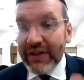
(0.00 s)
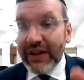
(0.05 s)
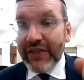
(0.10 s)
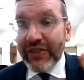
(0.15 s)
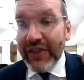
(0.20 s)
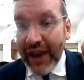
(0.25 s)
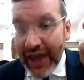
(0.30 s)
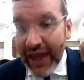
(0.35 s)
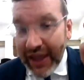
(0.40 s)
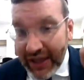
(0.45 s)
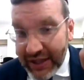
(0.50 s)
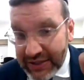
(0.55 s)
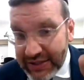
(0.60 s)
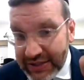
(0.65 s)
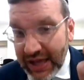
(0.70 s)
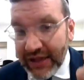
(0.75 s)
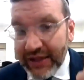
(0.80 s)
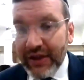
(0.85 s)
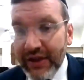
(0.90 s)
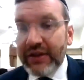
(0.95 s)
then I could
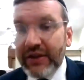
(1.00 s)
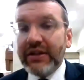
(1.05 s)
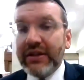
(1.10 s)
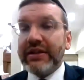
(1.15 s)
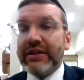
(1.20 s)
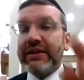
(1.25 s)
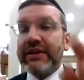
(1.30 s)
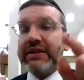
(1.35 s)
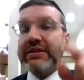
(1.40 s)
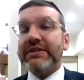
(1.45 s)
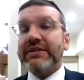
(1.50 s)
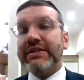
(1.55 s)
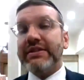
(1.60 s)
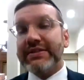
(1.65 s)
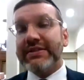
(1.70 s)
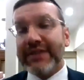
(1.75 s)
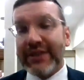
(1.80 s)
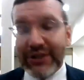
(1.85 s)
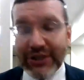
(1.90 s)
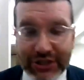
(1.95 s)
tell you that there's a
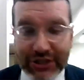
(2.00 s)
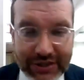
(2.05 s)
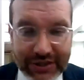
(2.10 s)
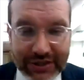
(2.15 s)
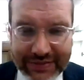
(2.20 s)
distinction.